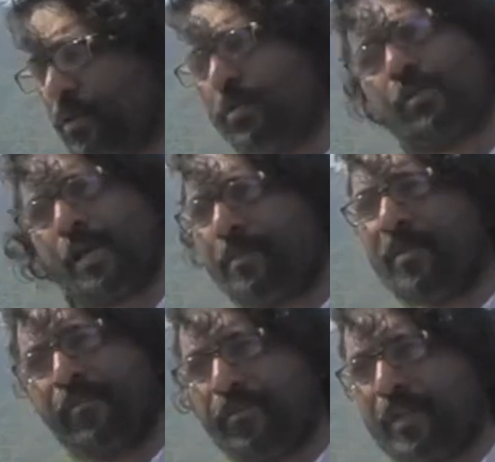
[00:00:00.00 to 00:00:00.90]
Those are
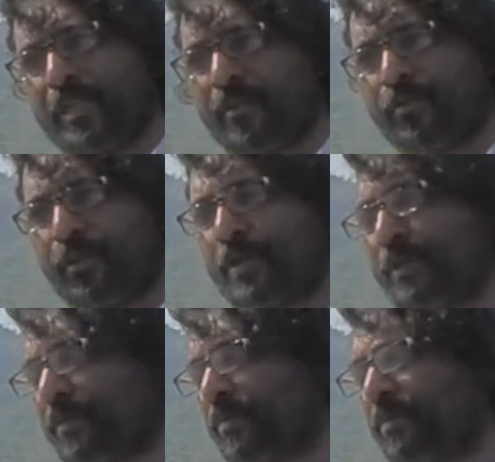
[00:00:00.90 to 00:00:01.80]
my favorites, of
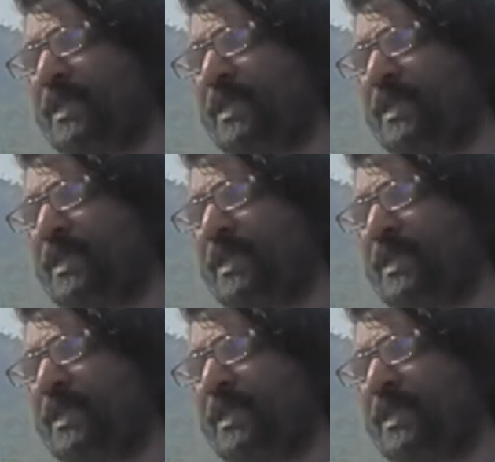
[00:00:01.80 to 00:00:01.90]
course.